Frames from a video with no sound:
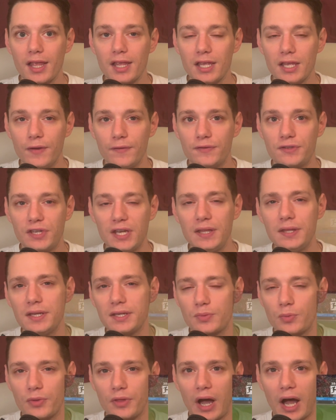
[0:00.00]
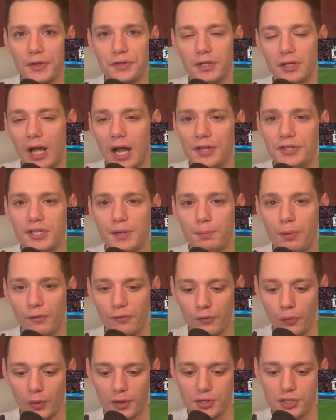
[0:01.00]
you've seen this with Atalanta
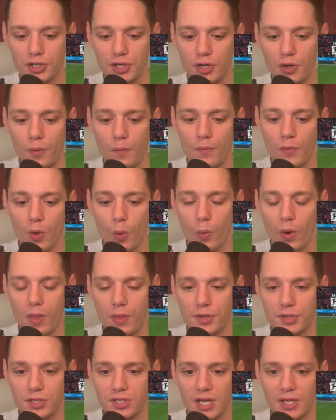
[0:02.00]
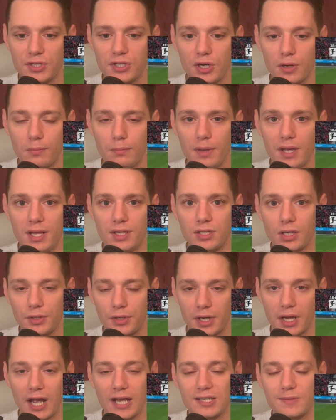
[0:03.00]
before too, where the center mids under
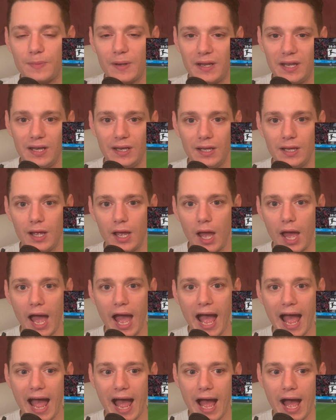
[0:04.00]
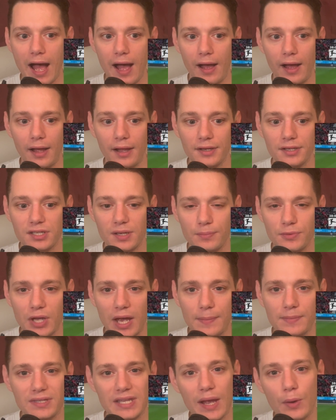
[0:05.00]
Gasperini,
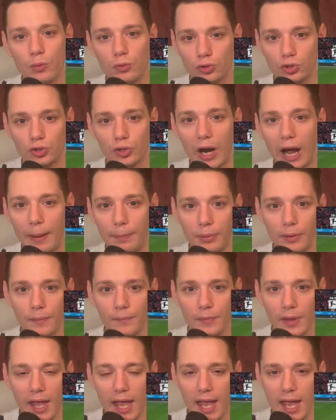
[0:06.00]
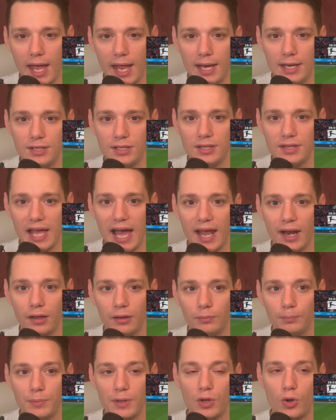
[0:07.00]
sometimes they will drop, and that
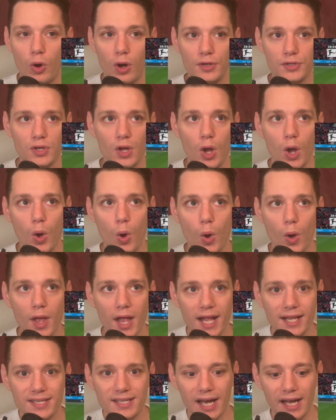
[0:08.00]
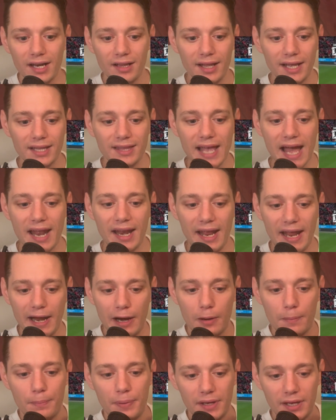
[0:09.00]
because it's kind of like that
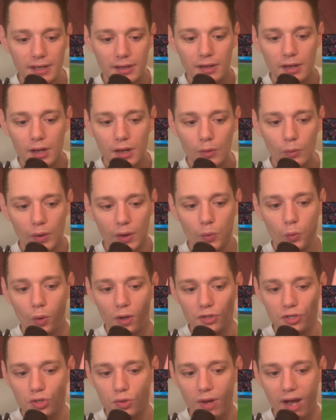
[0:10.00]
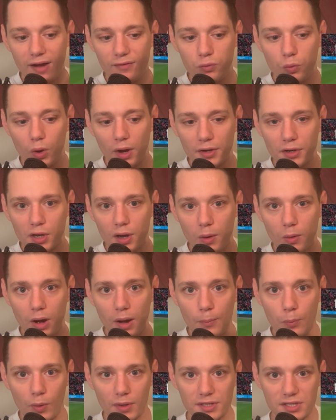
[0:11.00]
hairpin. Like once you have one go
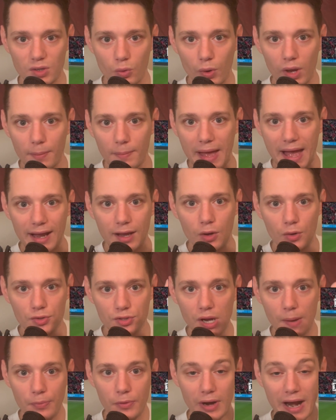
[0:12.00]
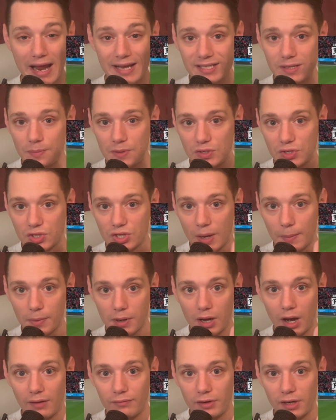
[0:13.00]
up, once the wingback goes up, there has to be some
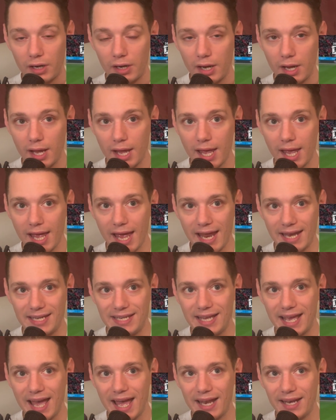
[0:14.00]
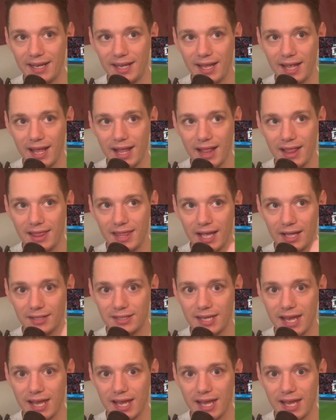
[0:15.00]
cover, and yet they're